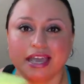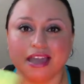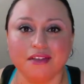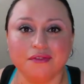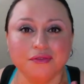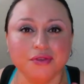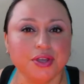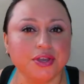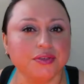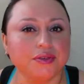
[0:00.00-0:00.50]

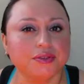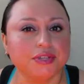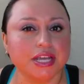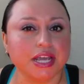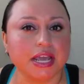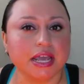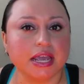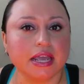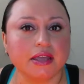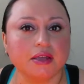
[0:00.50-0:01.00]
every other
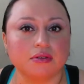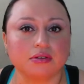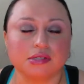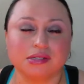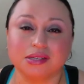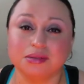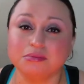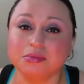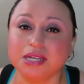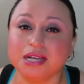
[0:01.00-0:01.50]
day, or
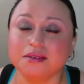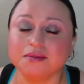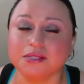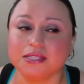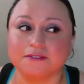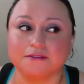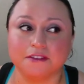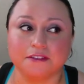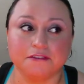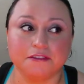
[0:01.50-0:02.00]

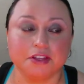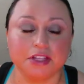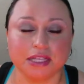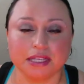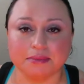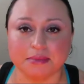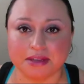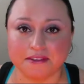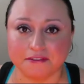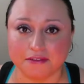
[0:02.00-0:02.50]
sometimes if I feel
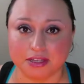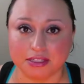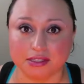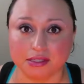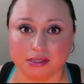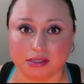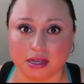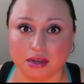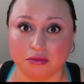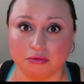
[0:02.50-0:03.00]
like my
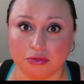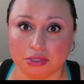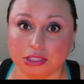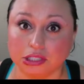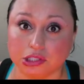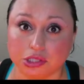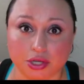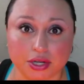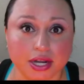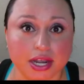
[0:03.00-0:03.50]
face is like
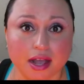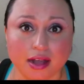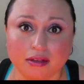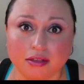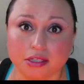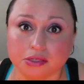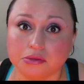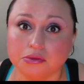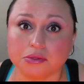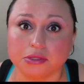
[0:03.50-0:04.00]
really dirty,
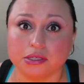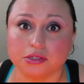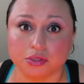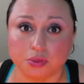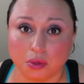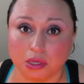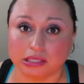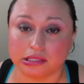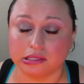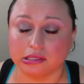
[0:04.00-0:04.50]
I'll use it
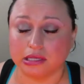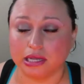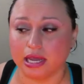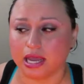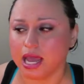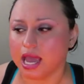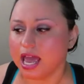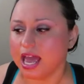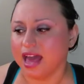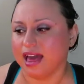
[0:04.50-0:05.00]
twice a
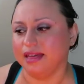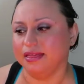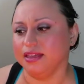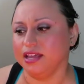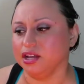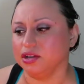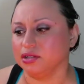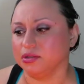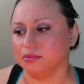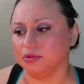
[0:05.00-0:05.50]
day. I
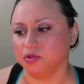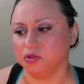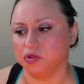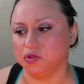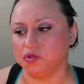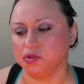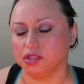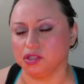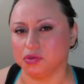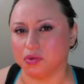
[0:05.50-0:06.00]
think you're supposed to
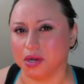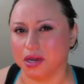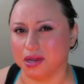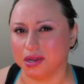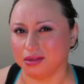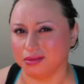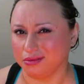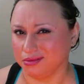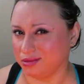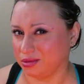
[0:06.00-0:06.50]
use it
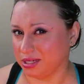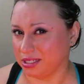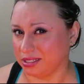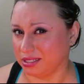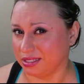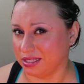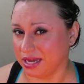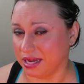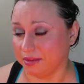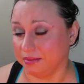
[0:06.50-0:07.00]

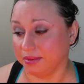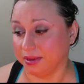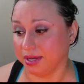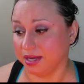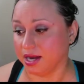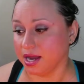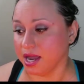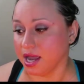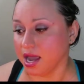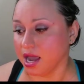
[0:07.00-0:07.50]
twice a day,
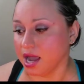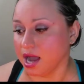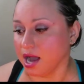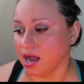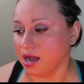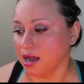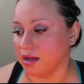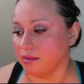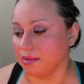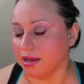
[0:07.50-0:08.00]
but
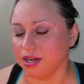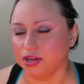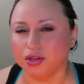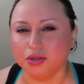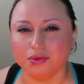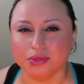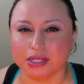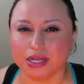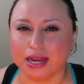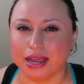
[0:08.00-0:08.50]
I don't
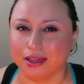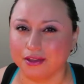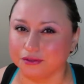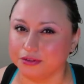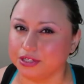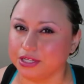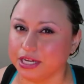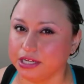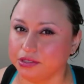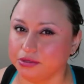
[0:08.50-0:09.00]
use it
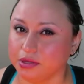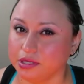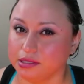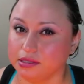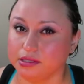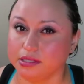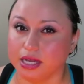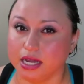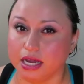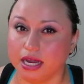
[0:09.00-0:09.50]
every day,
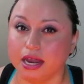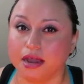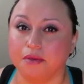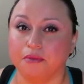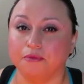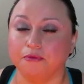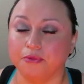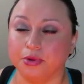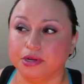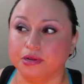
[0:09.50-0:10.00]
twice a day,
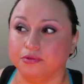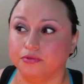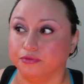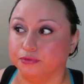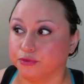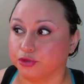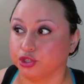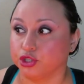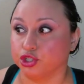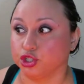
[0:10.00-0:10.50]
but
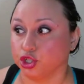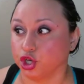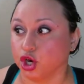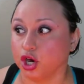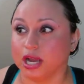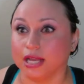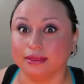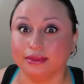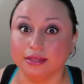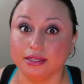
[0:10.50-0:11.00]
for
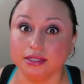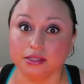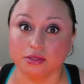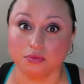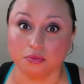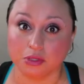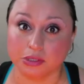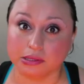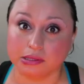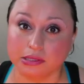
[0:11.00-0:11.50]
sure at least
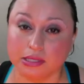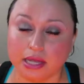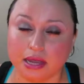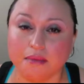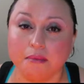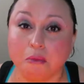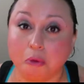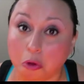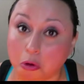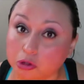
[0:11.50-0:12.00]
once a
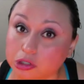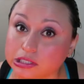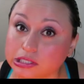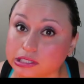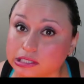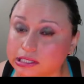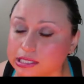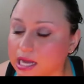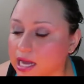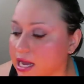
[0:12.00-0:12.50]
day most
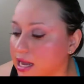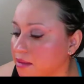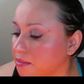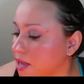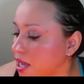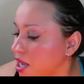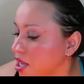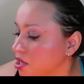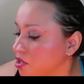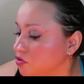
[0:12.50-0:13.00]
of the
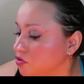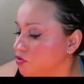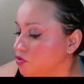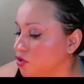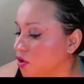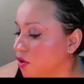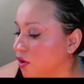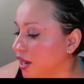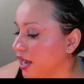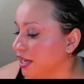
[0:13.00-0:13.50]
time.
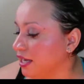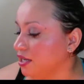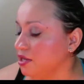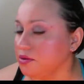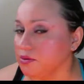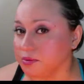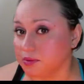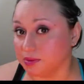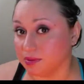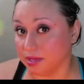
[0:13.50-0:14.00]
So I
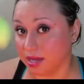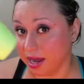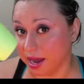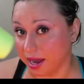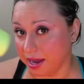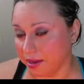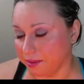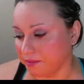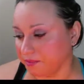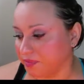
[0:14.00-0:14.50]
use
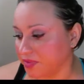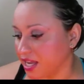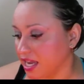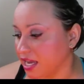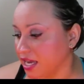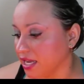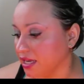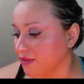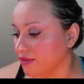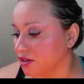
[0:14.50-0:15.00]
that,
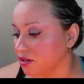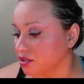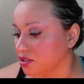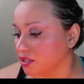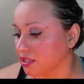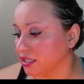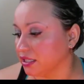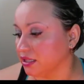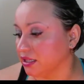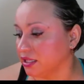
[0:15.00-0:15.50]
and there's
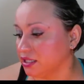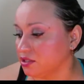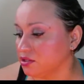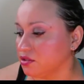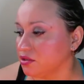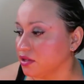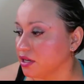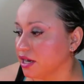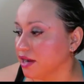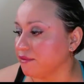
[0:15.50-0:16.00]
a
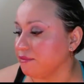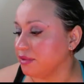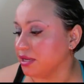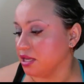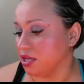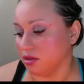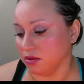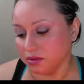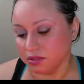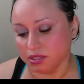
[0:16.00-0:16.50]
cleanser that I've
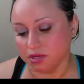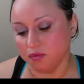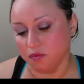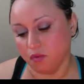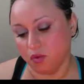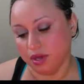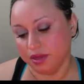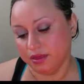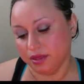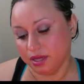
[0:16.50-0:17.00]
been
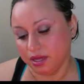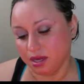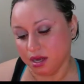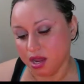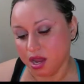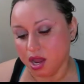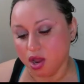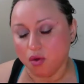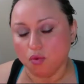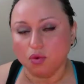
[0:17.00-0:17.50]
using with it,
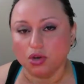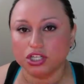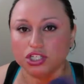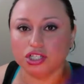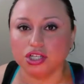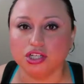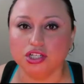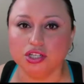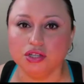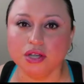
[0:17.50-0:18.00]

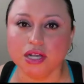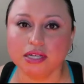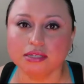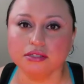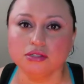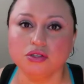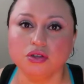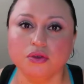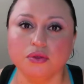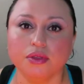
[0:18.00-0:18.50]
which you
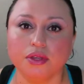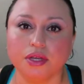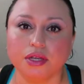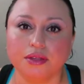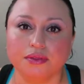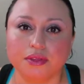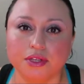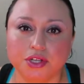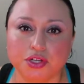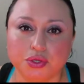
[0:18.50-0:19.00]
guys know
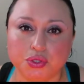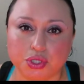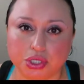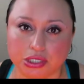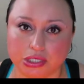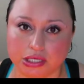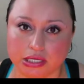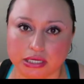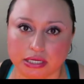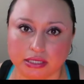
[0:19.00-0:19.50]
the
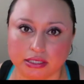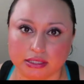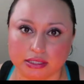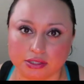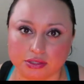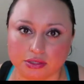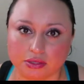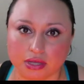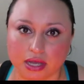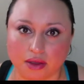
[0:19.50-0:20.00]
Neutrogena
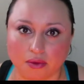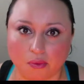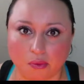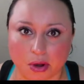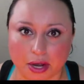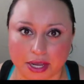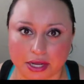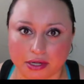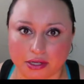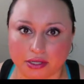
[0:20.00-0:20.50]
cleanser, that
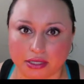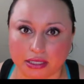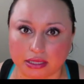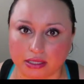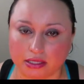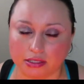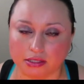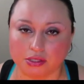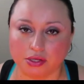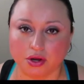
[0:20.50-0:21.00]
white
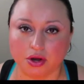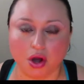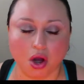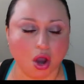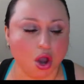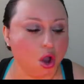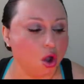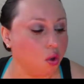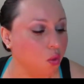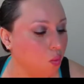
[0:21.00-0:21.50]
cleanser.
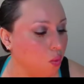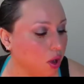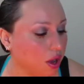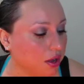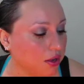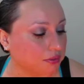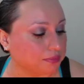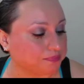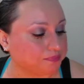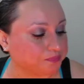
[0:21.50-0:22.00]

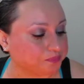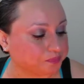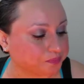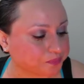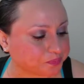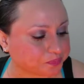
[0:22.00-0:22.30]
Well,